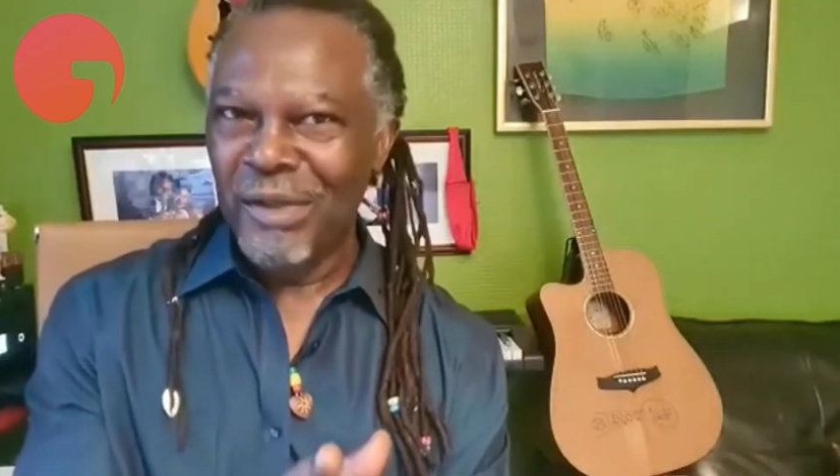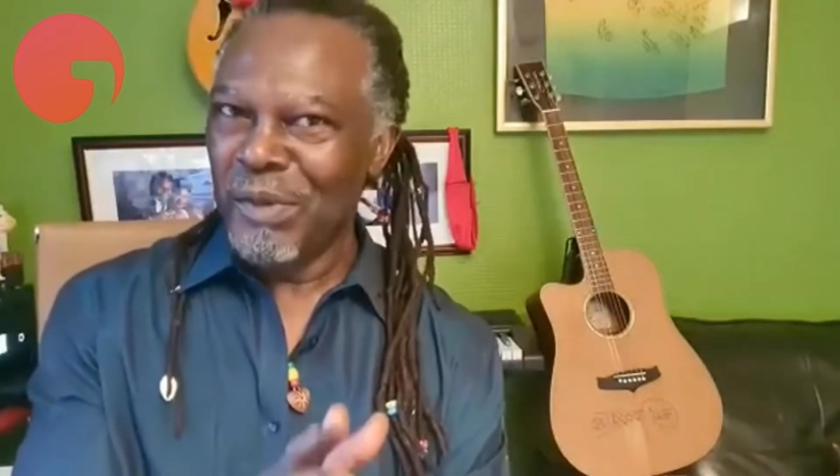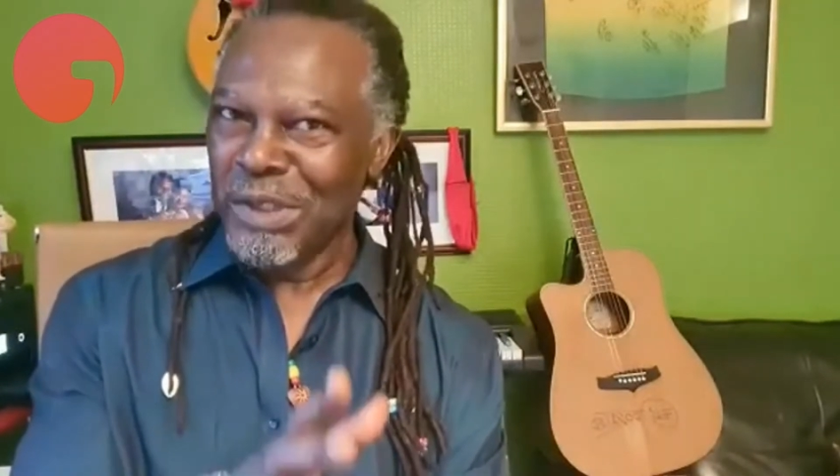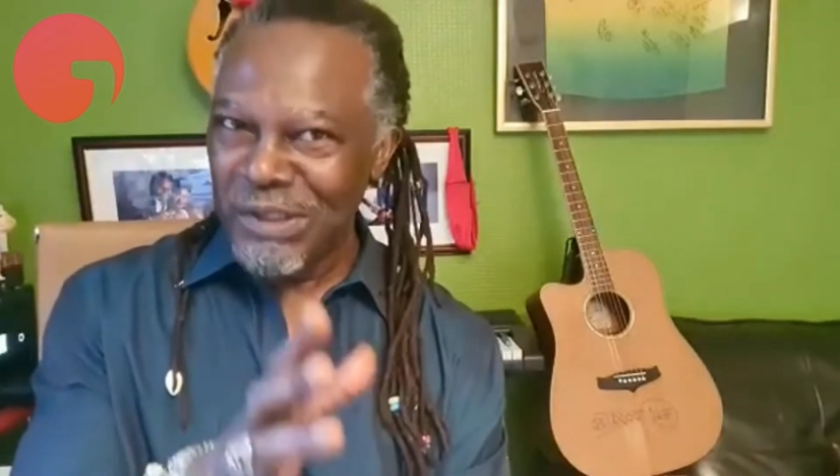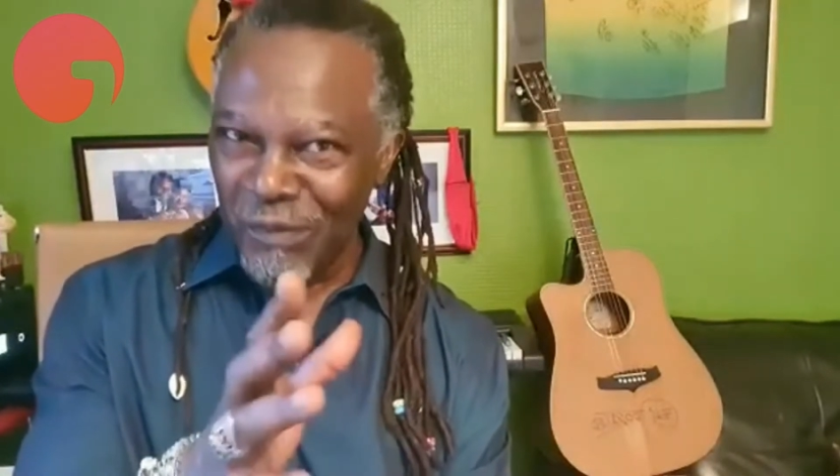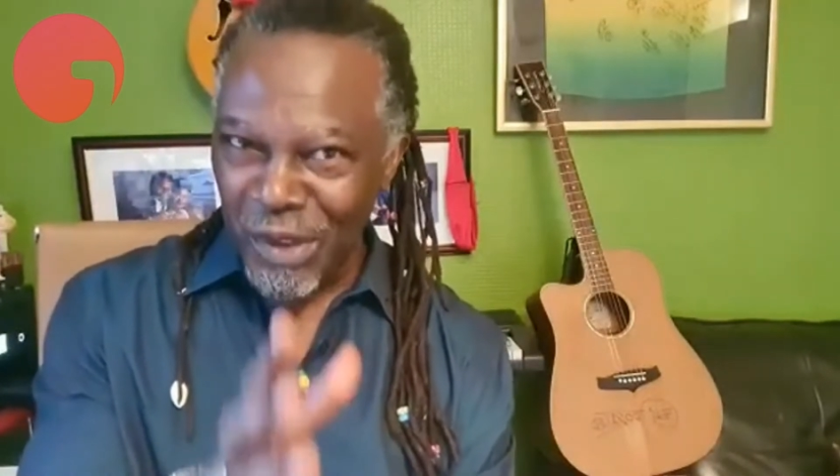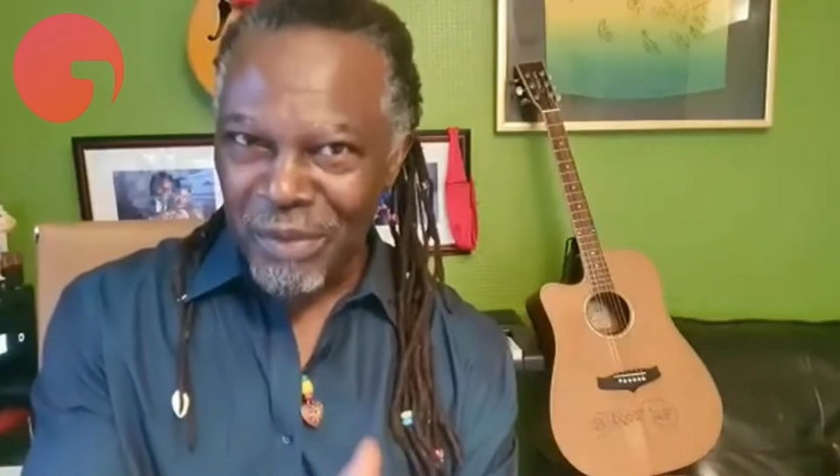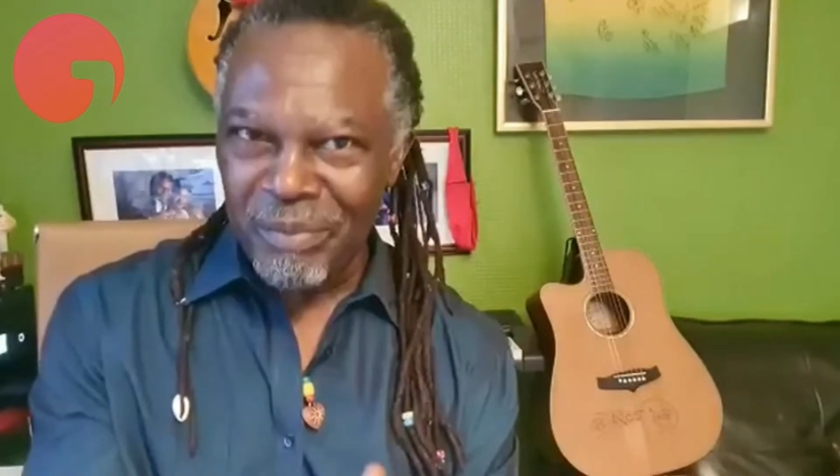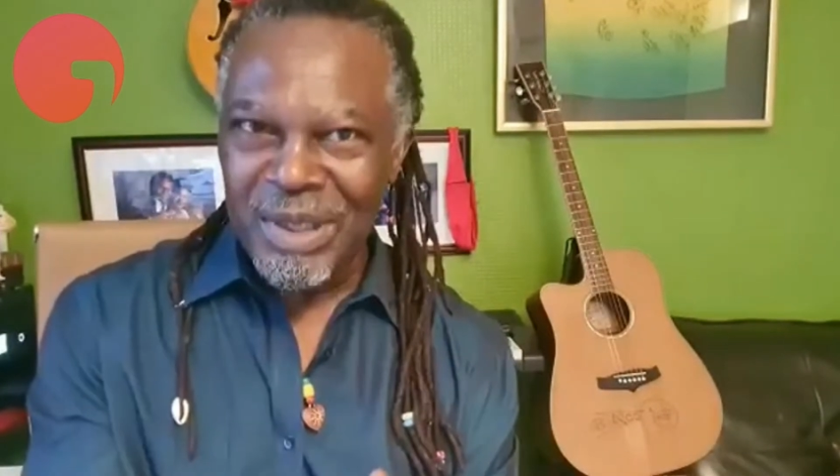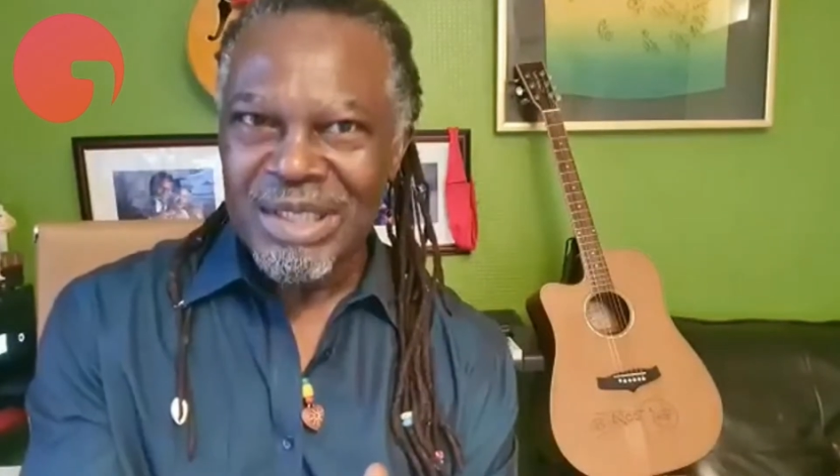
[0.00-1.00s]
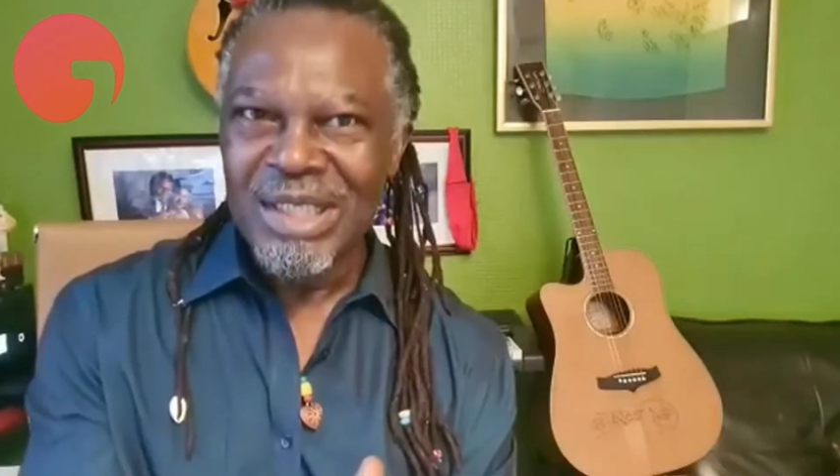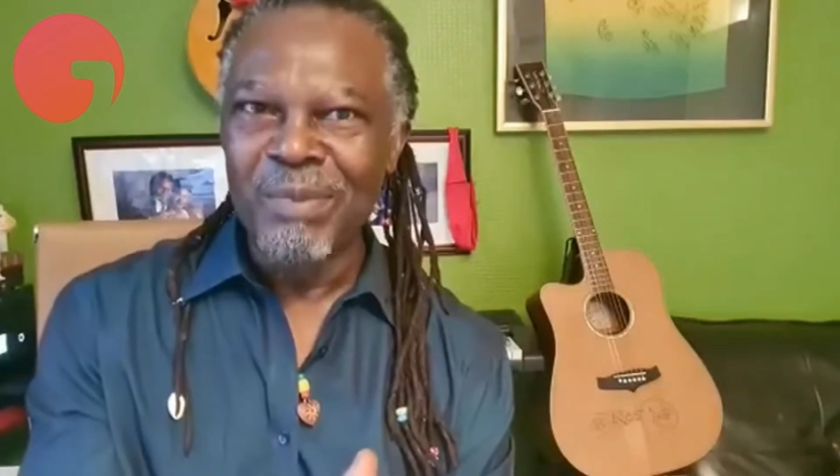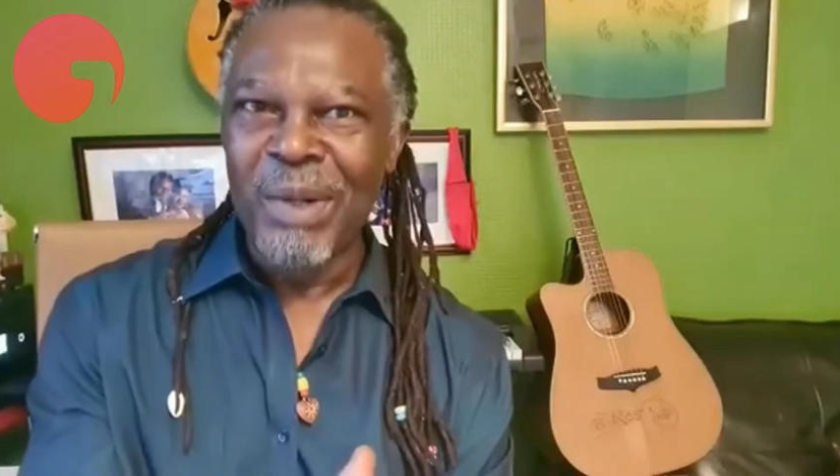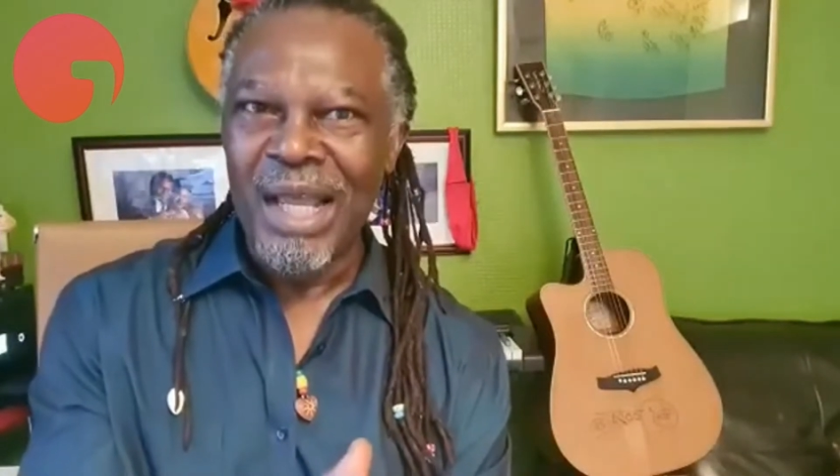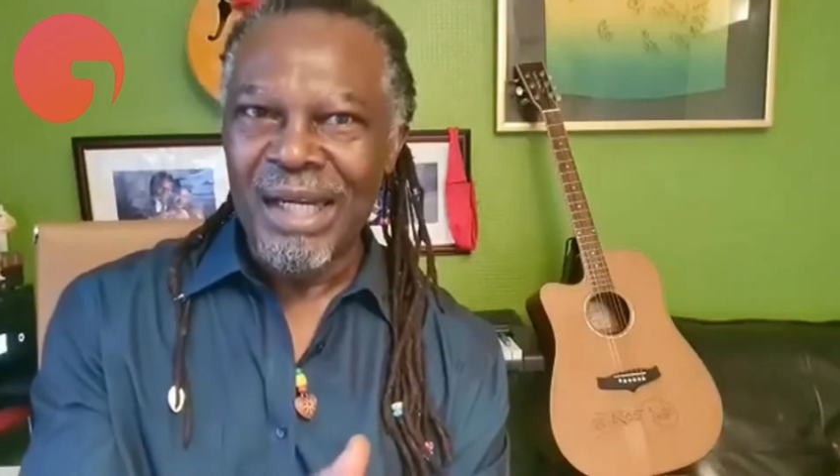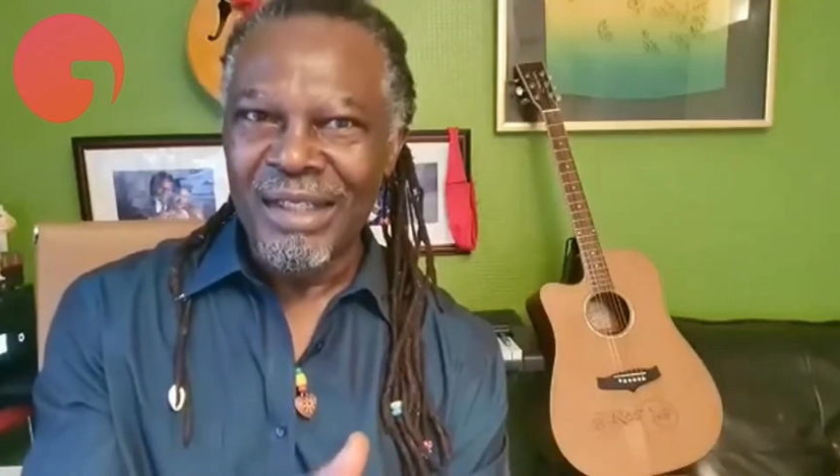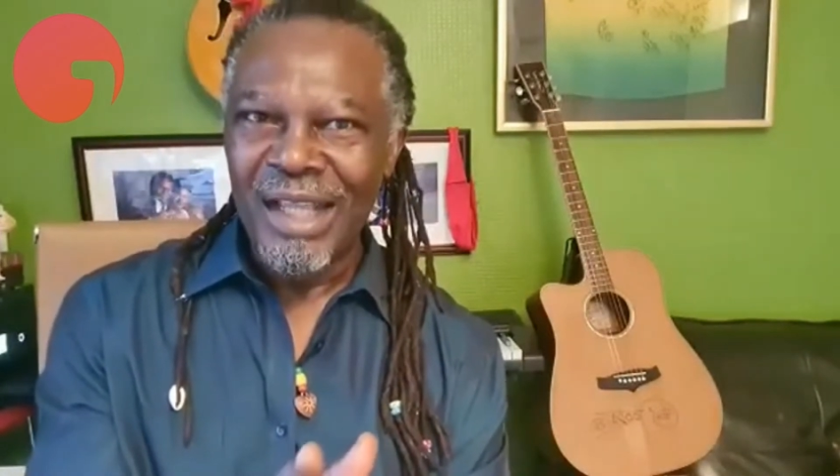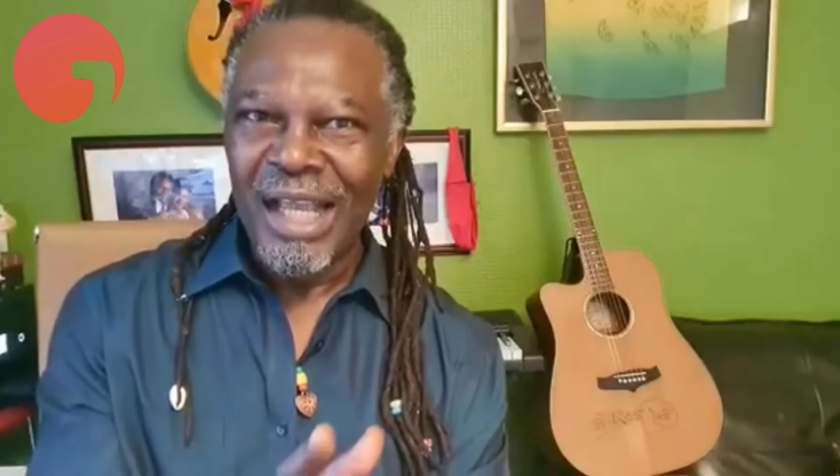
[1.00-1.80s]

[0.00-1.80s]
Once you've got your business plan